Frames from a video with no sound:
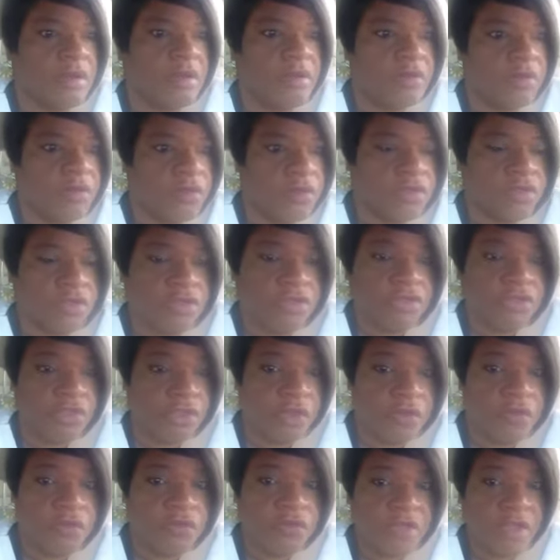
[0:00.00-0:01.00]
One of the
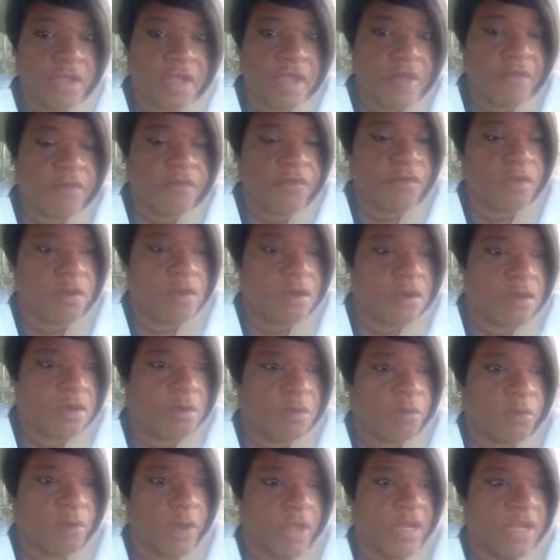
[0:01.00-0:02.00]
totes I got
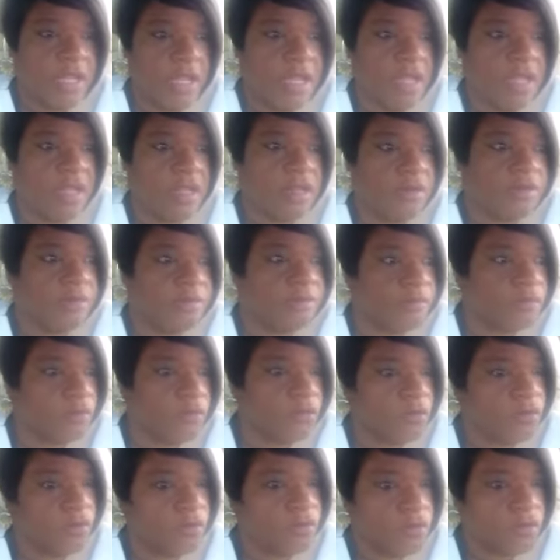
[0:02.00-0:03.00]
from Rite Aid
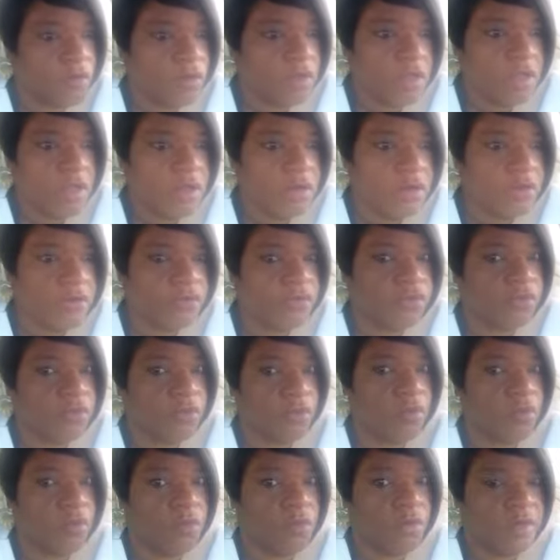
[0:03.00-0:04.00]
clearance,
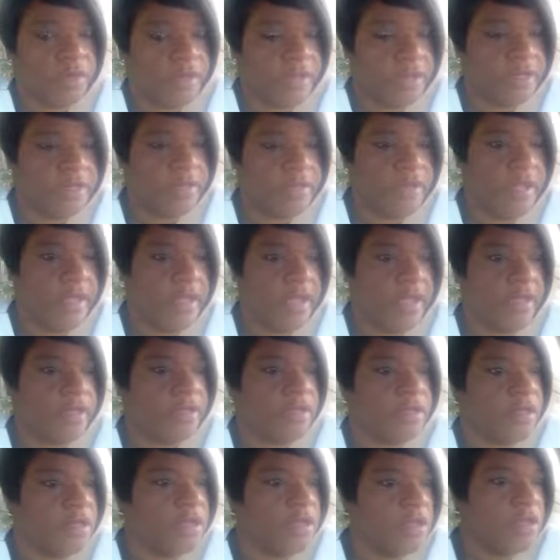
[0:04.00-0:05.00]

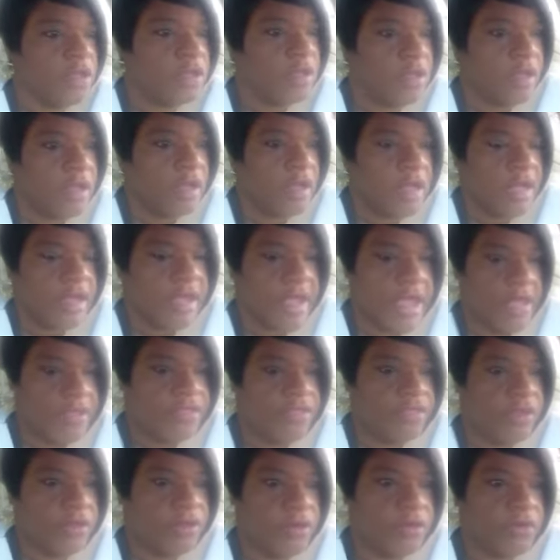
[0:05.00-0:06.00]
$1.99.
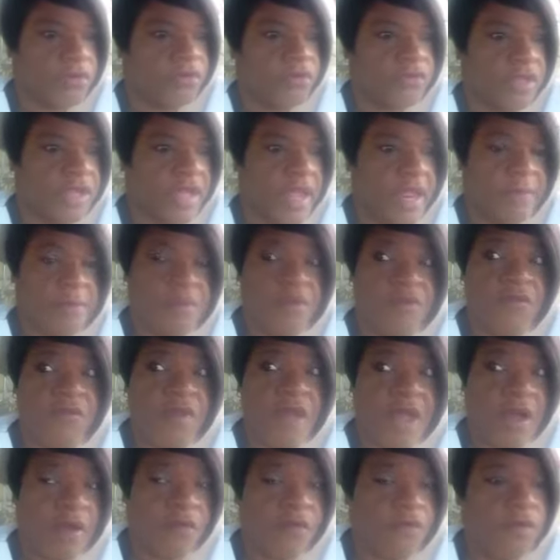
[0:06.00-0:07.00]
Got those. I got them in
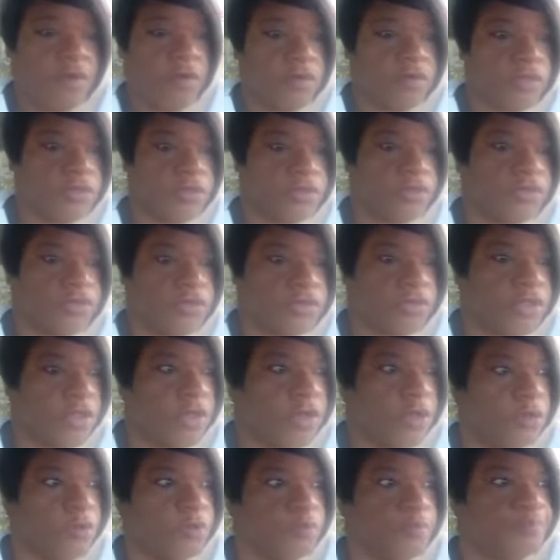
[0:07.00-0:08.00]
file folders.
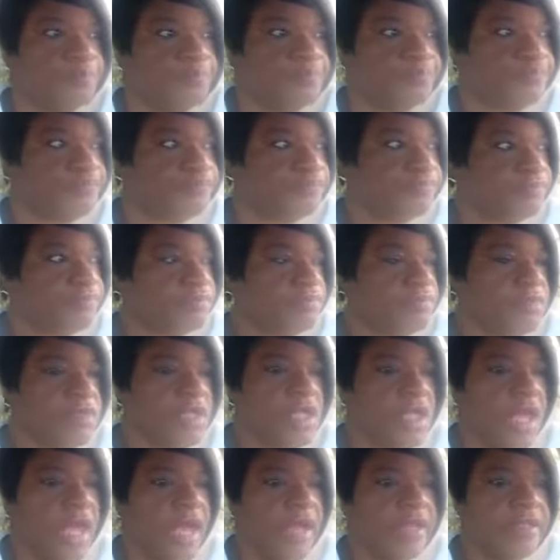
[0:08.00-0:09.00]
So
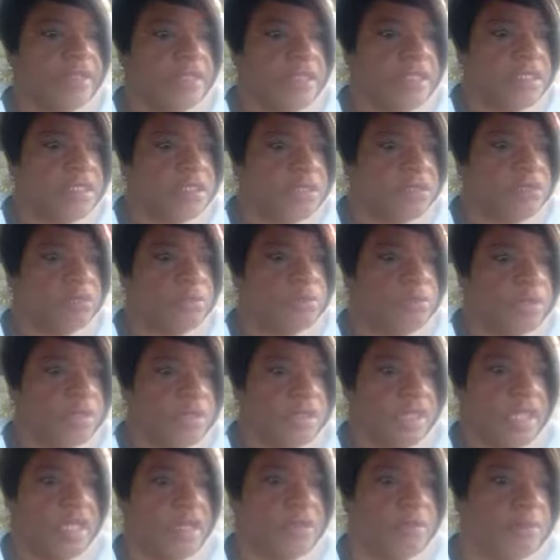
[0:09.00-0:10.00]
I need to put
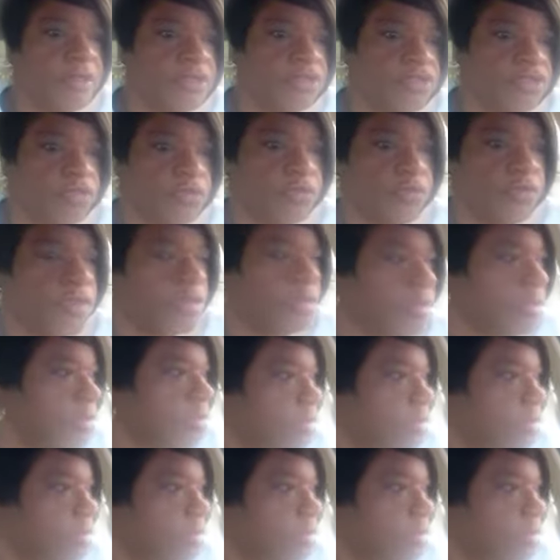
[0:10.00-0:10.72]
that in my trunk